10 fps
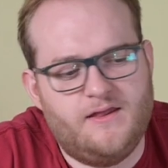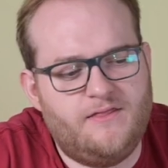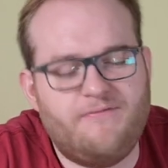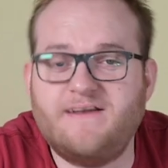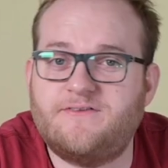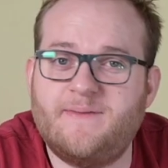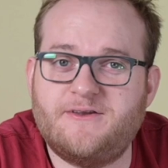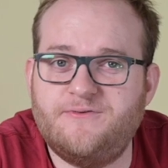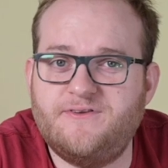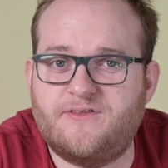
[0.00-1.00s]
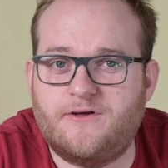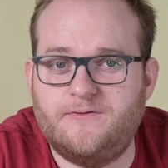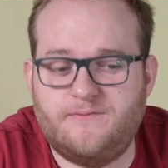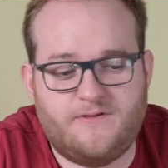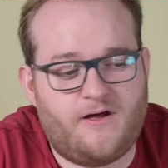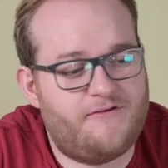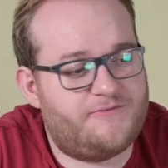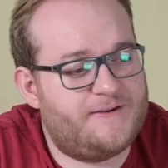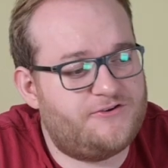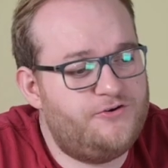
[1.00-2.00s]
The fact of the matter is though, that I've
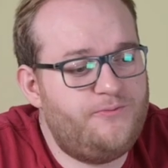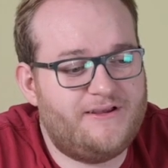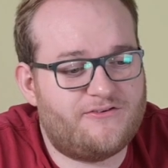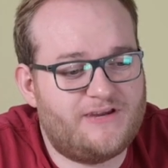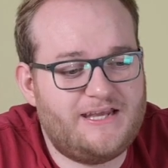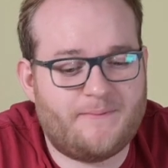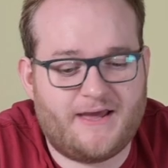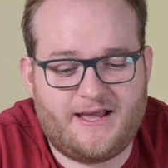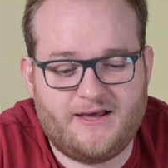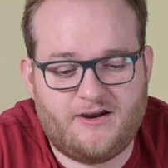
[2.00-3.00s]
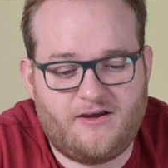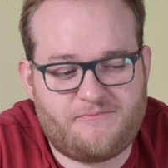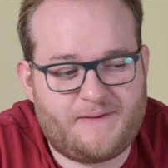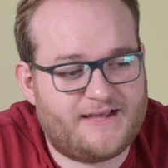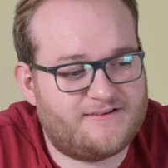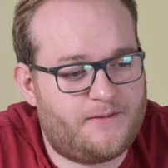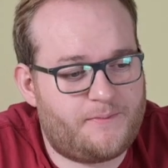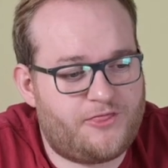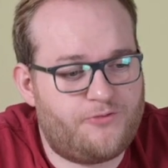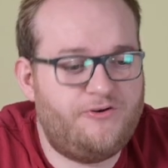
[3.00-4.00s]
spent 2 weeks on eBay and I've picked
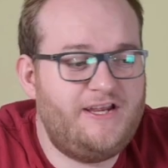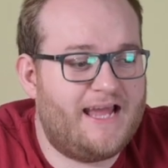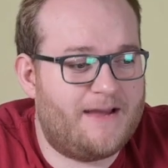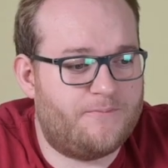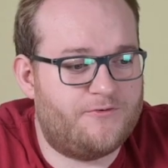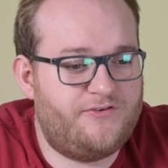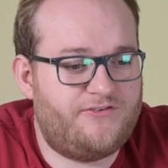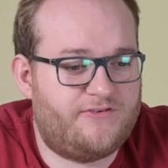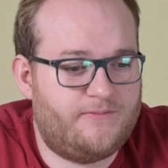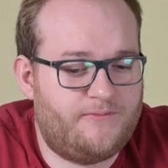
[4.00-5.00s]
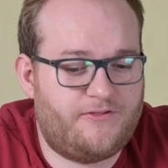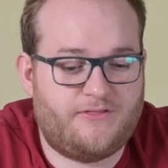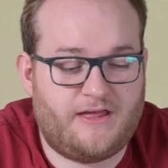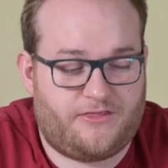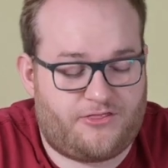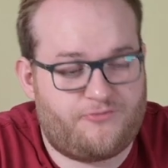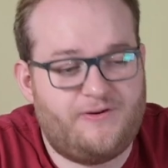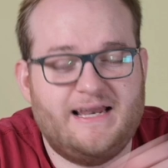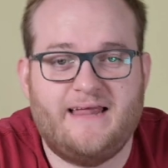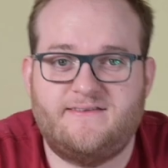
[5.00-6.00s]
up three cameras and
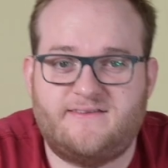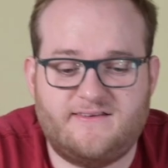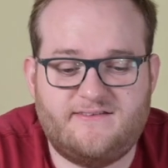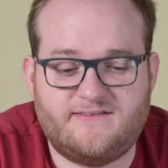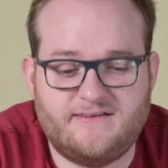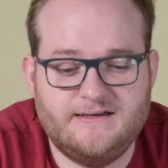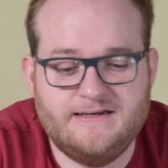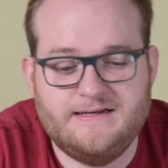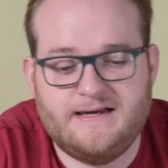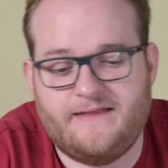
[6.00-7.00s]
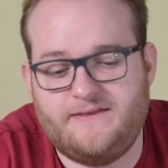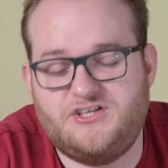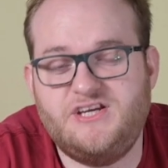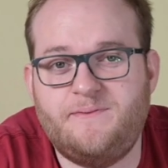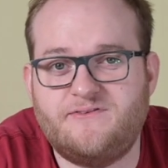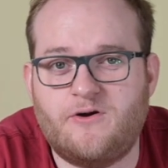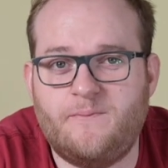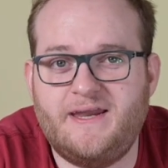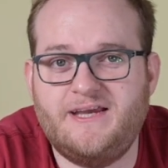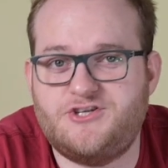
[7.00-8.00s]
three lenses, and the cheapest
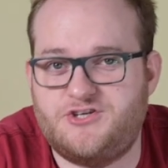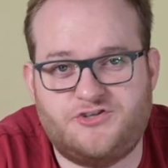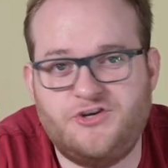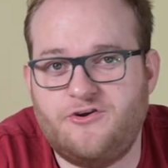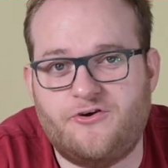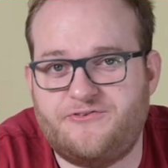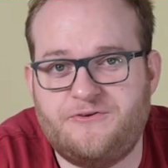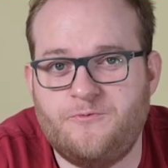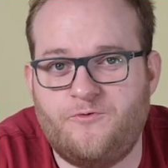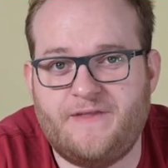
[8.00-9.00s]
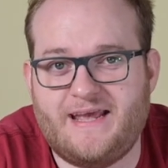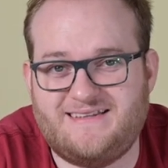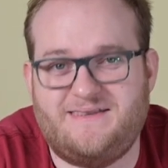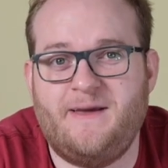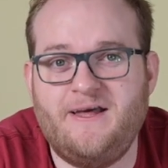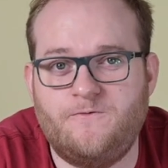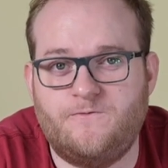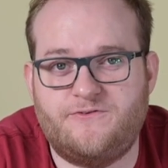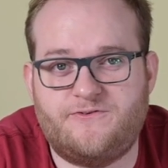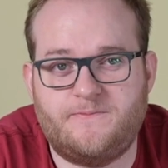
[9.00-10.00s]
combination shouldn't cost you more than
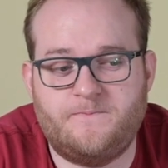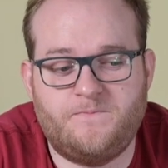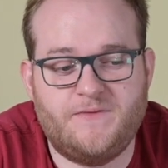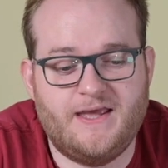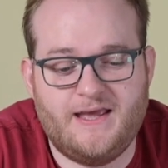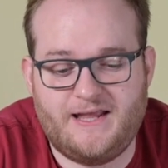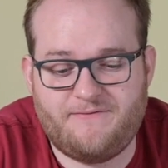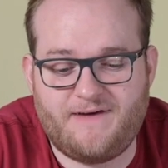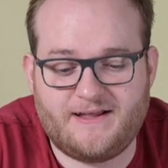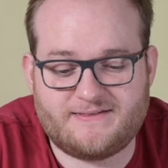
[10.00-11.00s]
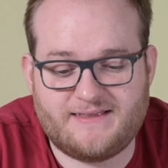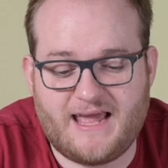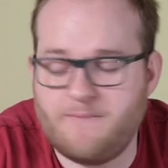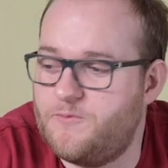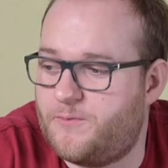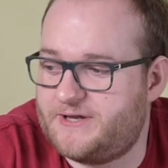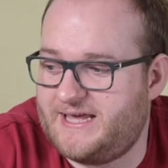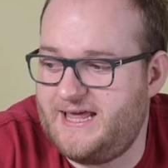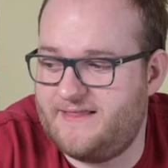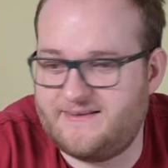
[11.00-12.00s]
£80. In fact, the camera body
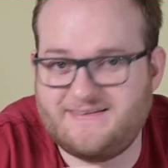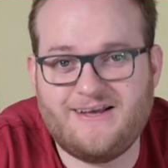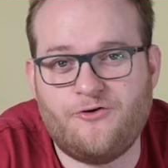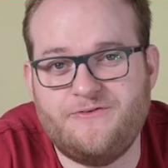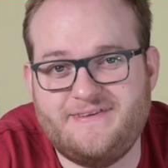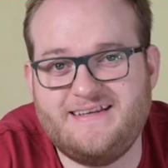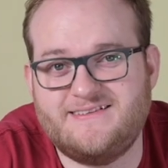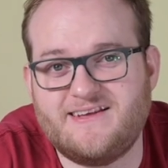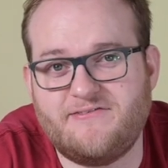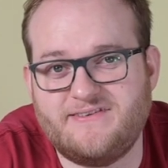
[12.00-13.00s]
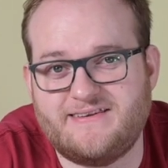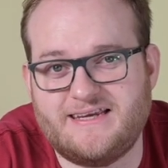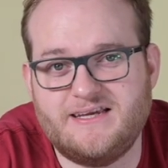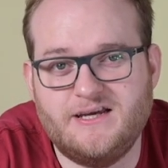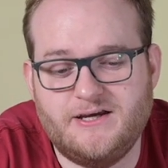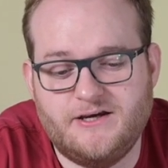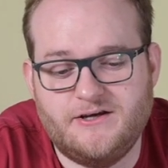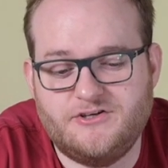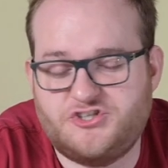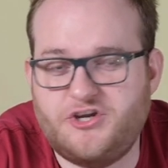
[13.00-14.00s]
here, this Nikon D70,
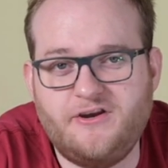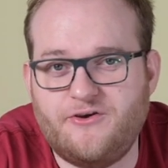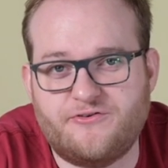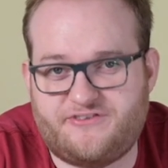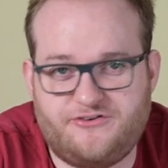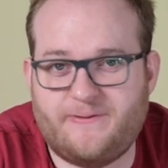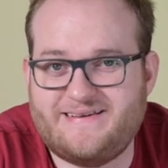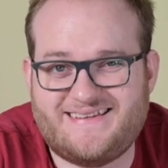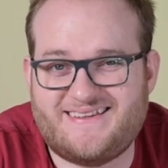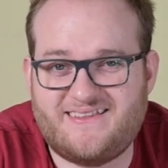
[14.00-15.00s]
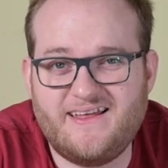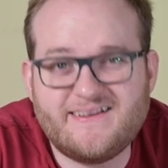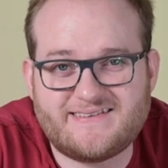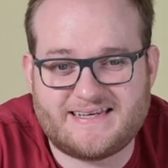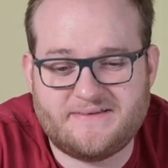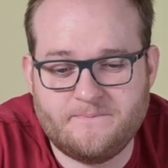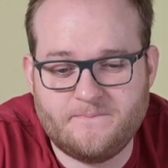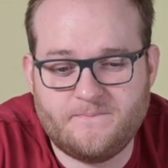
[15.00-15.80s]
should only cost you 20 to 30.